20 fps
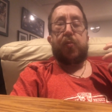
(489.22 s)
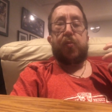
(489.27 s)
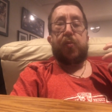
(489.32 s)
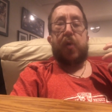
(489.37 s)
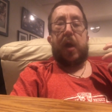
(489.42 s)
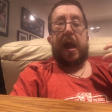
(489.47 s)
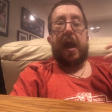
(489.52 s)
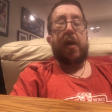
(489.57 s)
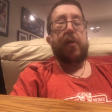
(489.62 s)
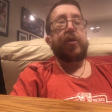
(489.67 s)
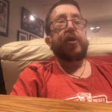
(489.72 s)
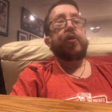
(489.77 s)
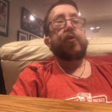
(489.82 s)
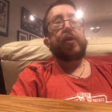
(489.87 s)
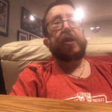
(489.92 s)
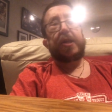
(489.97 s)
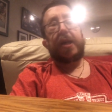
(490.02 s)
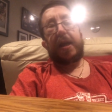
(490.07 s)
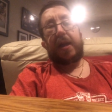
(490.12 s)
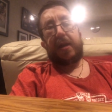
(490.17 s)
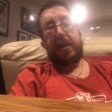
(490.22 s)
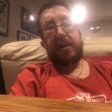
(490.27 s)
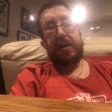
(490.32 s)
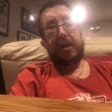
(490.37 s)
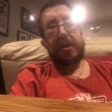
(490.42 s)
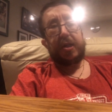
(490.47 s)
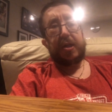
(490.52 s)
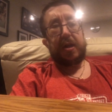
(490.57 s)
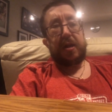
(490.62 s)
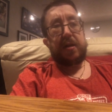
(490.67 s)
how do you
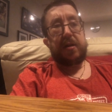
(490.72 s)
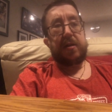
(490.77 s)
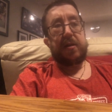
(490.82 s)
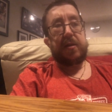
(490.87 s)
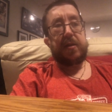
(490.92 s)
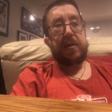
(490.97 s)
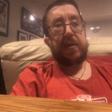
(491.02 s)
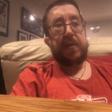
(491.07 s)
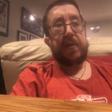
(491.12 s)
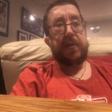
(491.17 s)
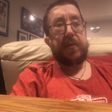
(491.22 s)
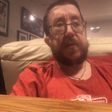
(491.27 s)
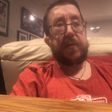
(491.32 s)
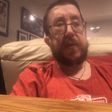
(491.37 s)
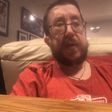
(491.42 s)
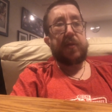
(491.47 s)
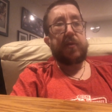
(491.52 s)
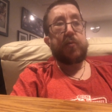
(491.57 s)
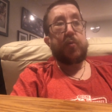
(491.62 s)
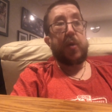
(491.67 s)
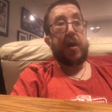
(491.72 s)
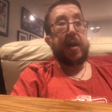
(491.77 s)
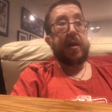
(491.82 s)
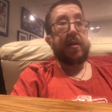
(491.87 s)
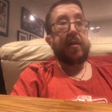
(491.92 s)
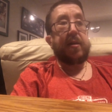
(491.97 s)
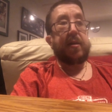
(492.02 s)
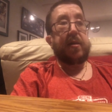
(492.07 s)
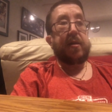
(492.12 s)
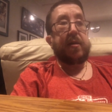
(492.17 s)
change this way